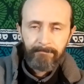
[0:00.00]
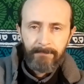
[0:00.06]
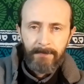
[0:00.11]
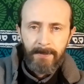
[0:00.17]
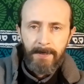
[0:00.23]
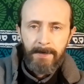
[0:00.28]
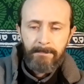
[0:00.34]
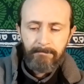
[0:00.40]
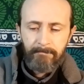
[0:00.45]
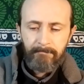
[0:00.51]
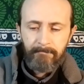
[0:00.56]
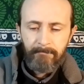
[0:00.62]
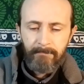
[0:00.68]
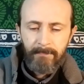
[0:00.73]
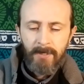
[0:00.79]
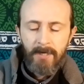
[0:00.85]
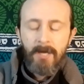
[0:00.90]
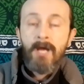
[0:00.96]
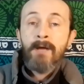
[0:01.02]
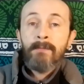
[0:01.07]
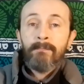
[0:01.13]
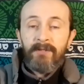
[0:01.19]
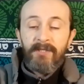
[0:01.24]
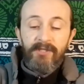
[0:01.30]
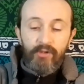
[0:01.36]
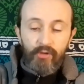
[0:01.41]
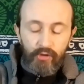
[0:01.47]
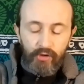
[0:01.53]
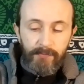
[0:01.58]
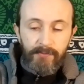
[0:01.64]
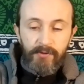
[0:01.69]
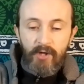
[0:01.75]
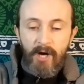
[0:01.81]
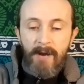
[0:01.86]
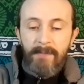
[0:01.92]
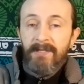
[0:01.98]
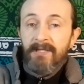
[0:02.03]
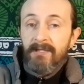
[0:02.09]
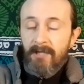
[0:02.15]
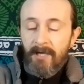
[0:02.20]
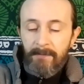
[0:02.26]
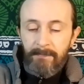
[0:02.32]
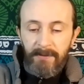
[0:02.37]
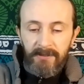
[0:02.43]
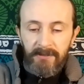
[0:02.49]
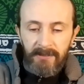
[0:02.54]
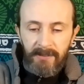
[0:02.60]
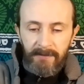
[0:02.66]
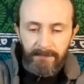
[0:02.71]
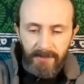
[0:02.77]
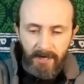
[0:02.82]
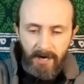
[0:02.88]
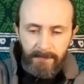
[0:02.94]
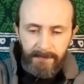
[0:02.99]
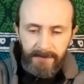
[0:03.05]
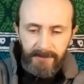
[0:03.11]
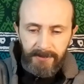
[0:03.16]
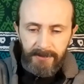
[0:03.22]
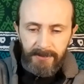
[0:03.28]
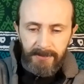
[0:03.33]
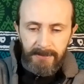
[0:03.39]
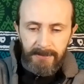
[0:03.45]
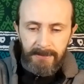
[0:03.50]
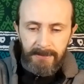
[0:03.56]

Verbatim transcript: Okay, please do subscribe, hit the like button, leave me a comment.